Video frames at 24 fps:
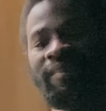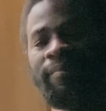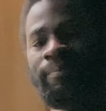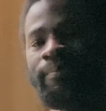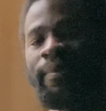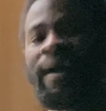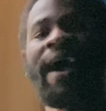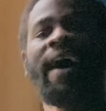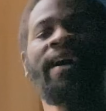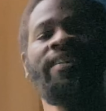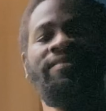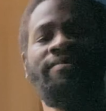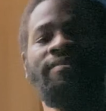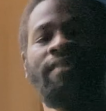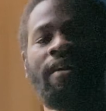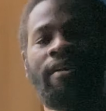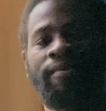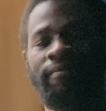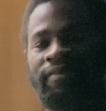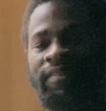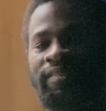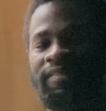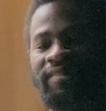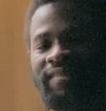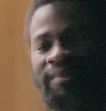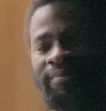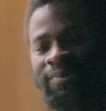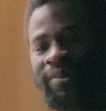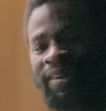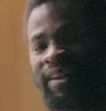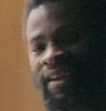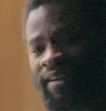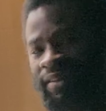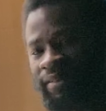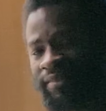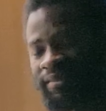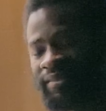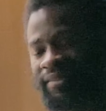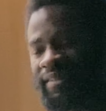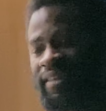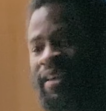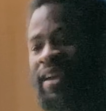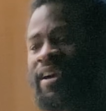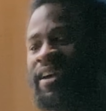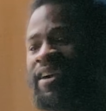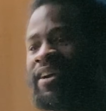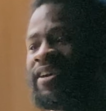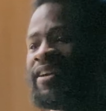to pass off to someone else
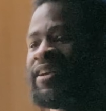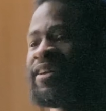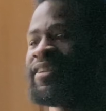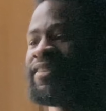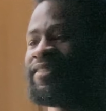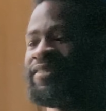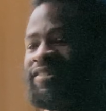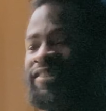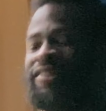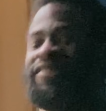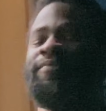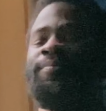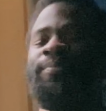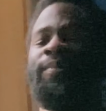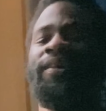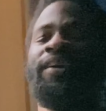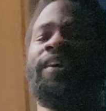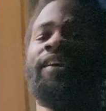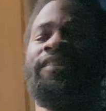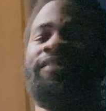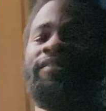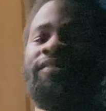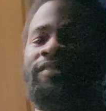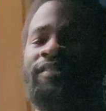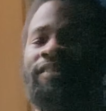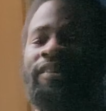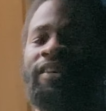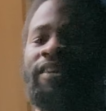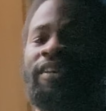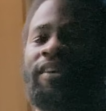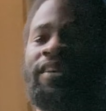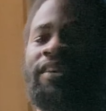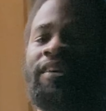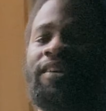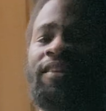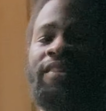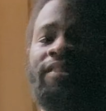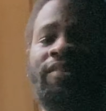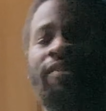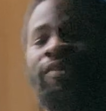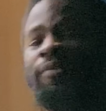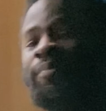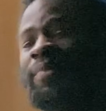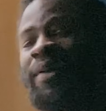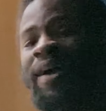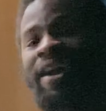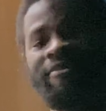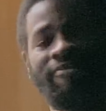just because your
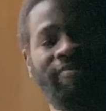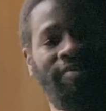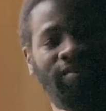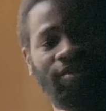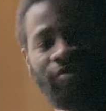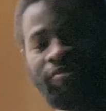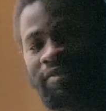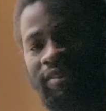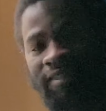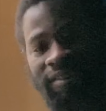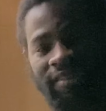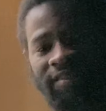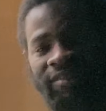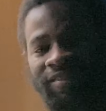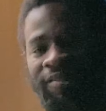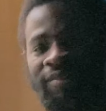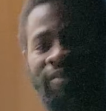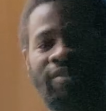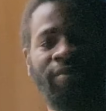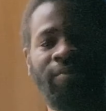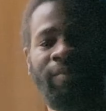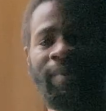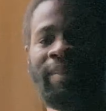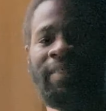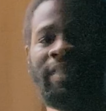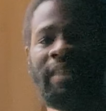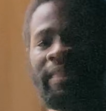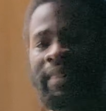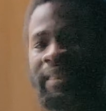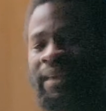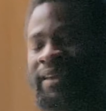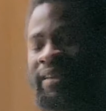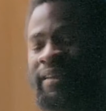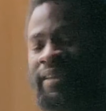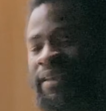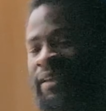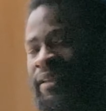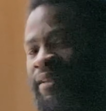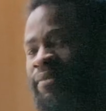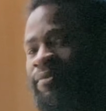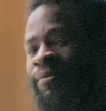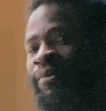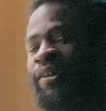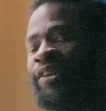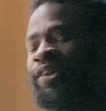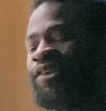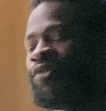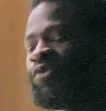parent treated you the way that they did?
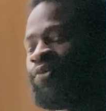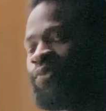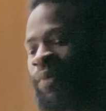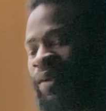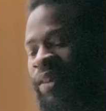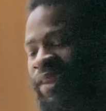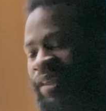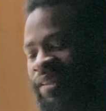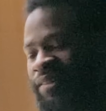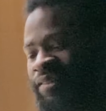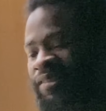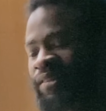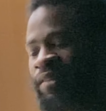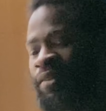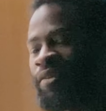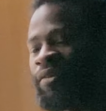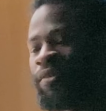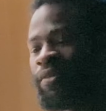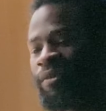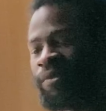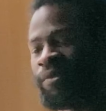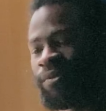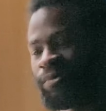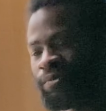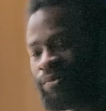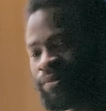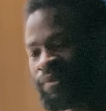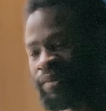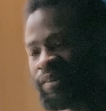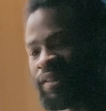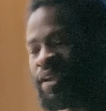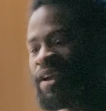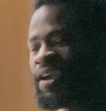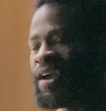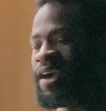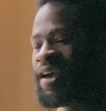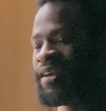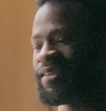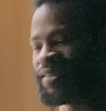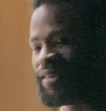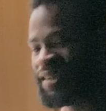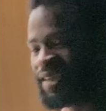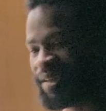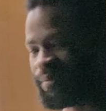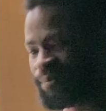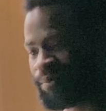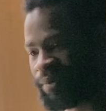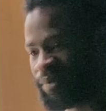What are you willing to hold and
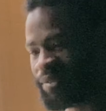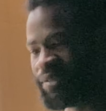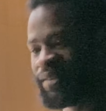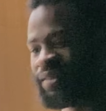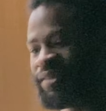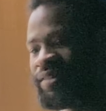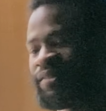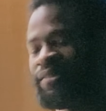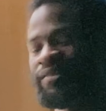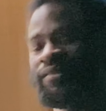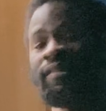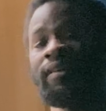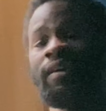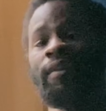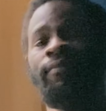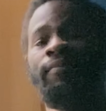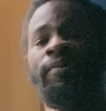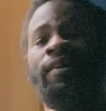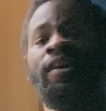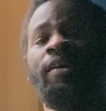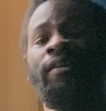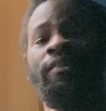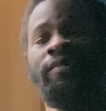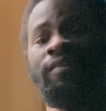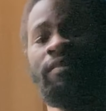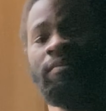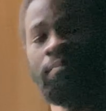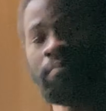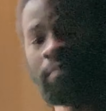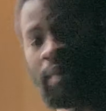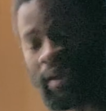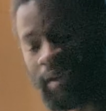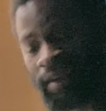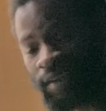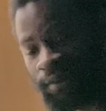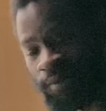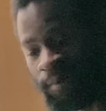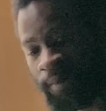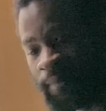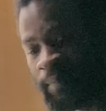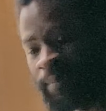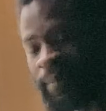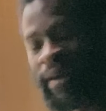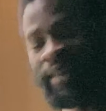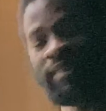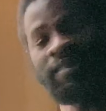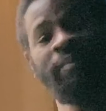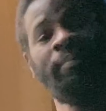keep within yourself to make you
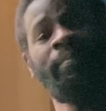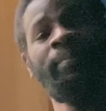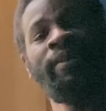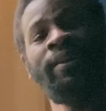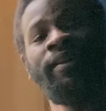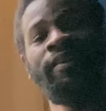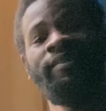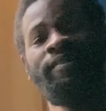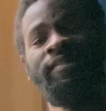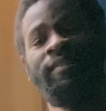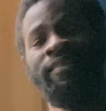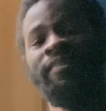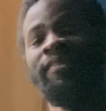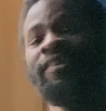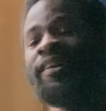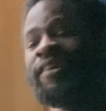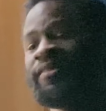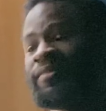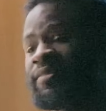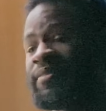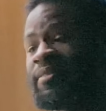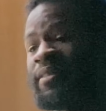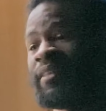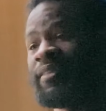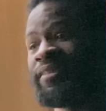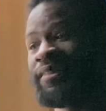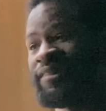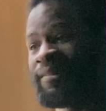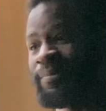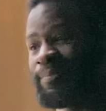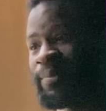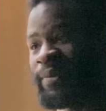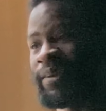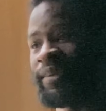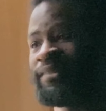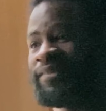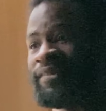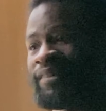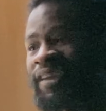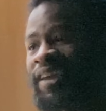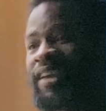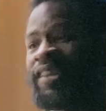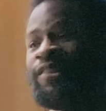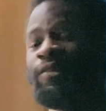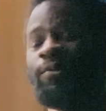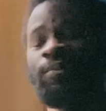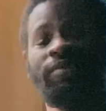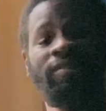a better person so that this person
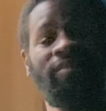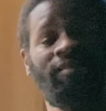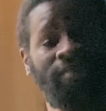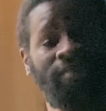can